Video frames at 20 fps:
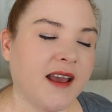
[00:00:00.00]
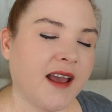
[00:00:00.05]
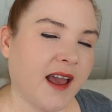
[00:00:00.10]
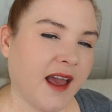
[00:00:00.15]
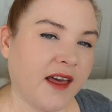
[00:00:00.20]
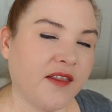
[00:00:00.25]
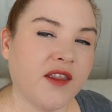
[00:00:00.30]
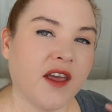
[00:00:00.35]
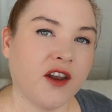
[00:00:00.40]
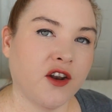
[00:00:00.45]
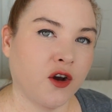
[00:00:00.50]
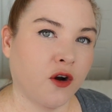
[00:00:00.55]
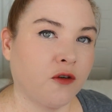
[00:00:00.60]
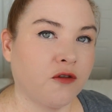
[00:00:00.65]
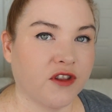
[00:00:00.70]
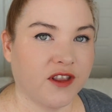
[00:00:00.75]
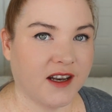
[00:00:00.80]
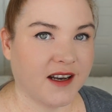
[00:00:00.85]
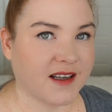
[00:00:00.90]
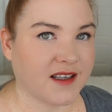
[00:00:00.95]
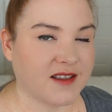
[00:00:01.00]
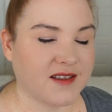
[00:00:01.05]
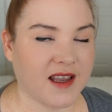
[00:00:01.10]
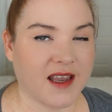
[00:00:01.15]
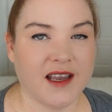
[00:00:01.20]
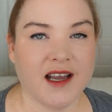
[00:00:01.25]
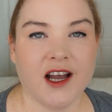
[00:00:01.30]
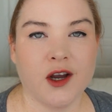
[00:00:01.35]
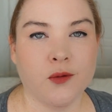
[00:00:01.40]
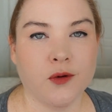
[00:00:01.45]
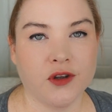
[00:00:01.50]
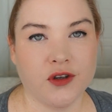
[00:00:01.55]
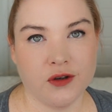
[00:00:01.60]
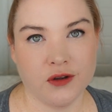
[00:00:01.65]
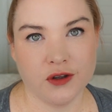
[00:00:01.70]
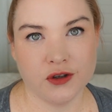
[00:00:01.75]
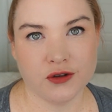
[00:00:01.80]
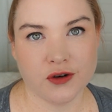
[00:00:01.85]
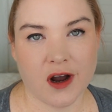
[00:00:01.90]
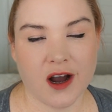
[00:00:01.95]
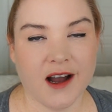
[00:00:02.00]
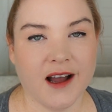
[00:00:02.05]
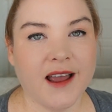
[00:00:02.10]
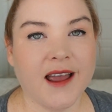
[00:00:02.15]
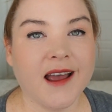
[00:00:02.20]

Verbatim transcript: And then over the next day, I will do the draw